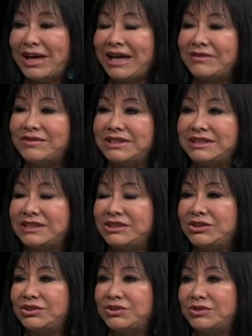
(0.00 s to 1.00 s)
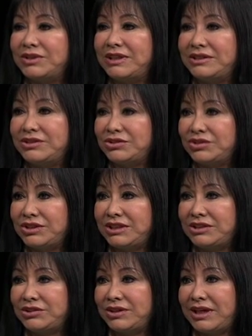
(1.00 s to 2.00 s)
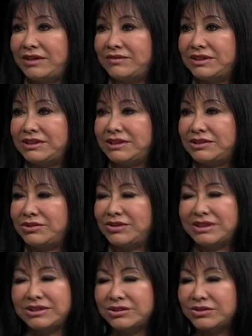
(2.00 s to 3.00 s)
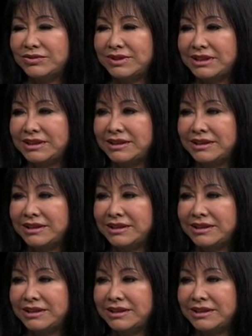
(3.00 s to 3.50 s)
have this in your, in your genes, you have this in your history.